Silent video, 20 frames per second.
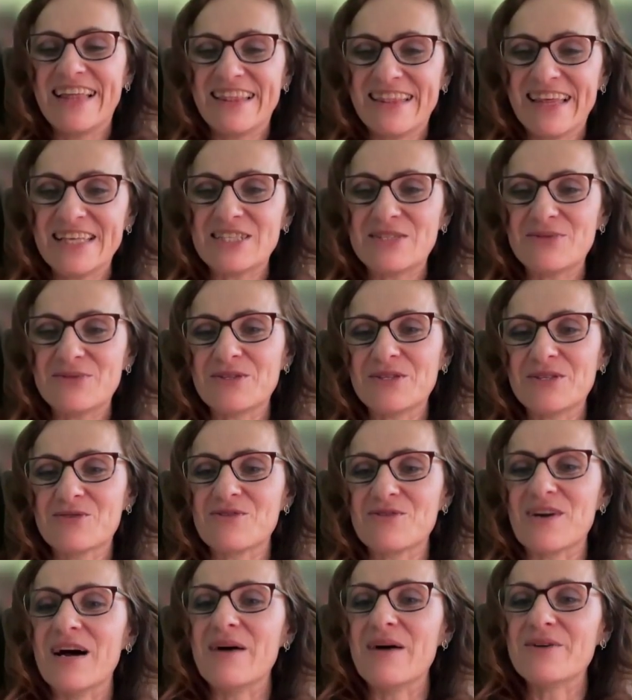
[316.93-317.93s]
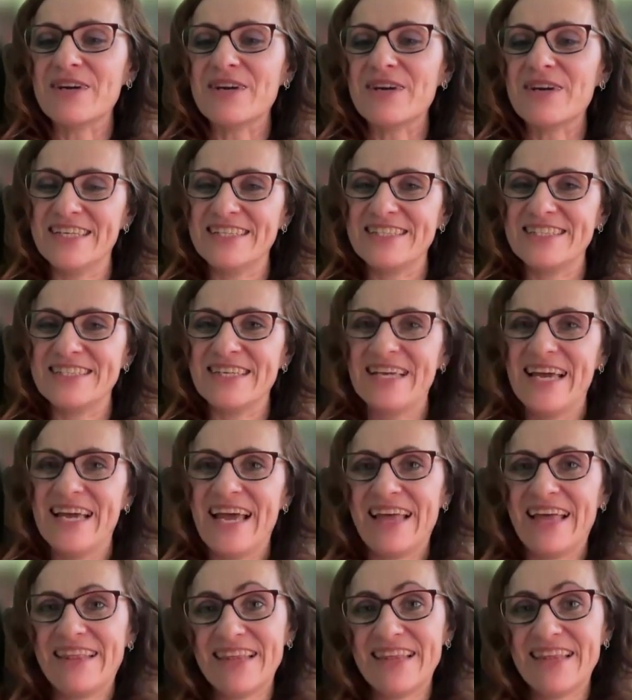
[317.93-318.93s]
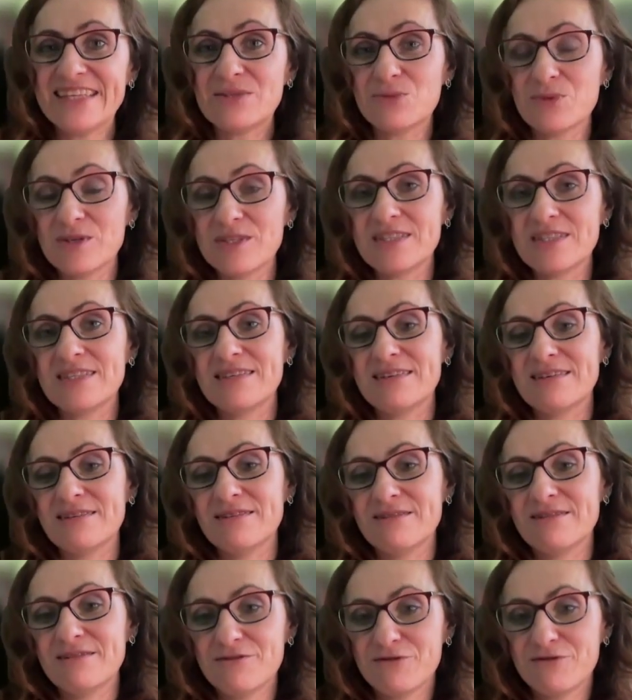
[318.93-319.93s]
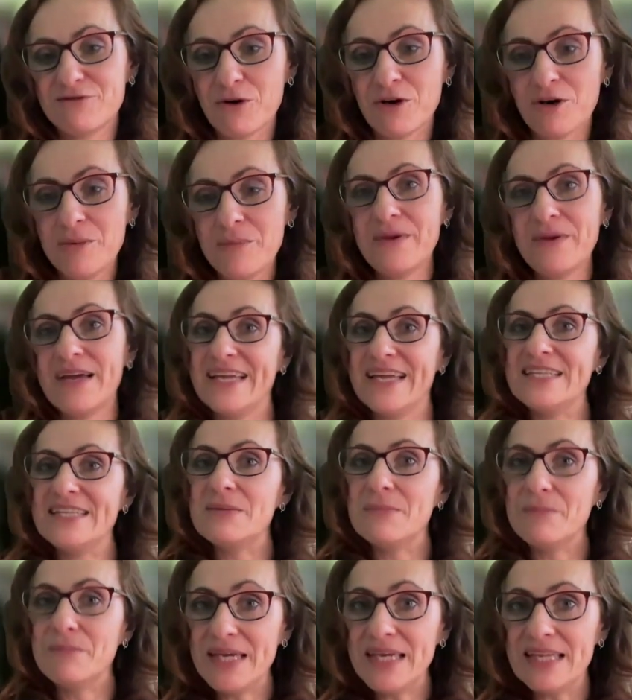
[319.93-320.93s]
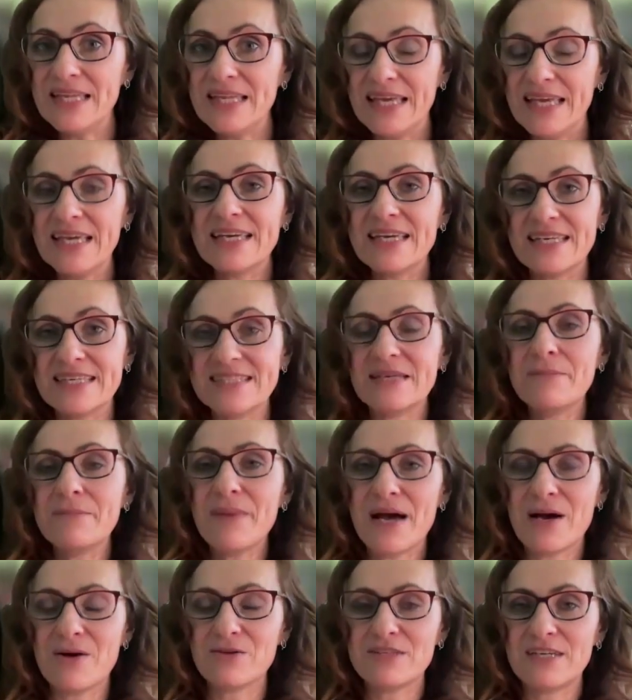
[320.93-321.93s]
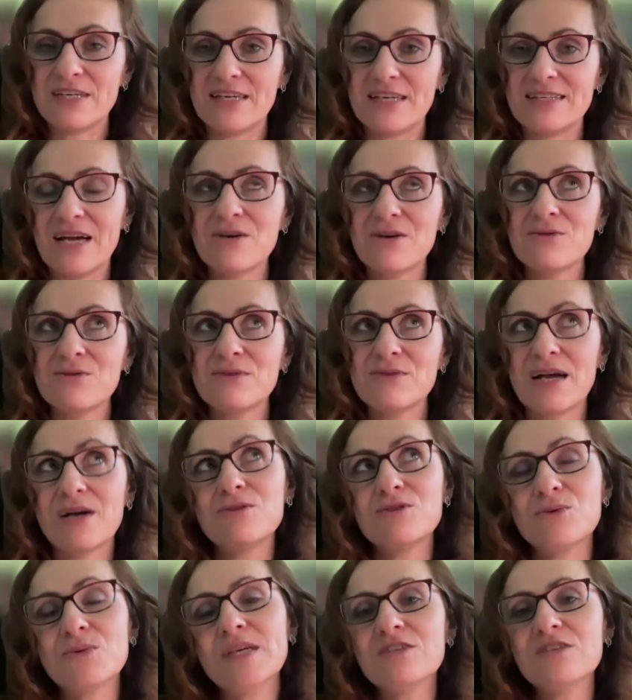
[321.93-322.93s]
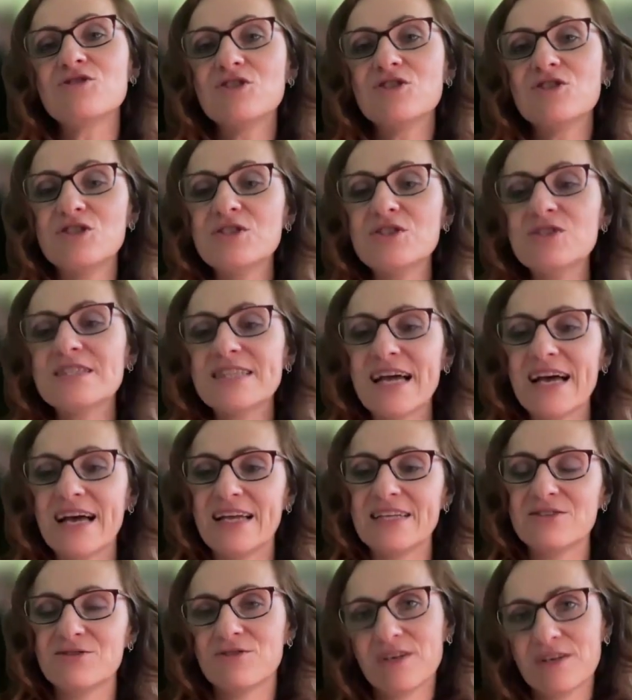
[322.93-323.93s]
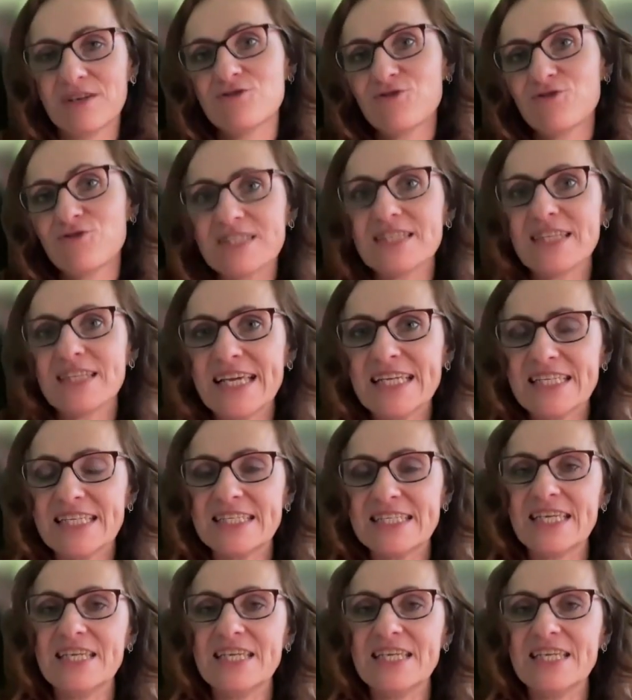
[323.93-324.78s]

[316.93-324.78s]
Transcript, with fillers: That's what grammar is. And that's what form and meaning is about. And how do we introduce that, or translate it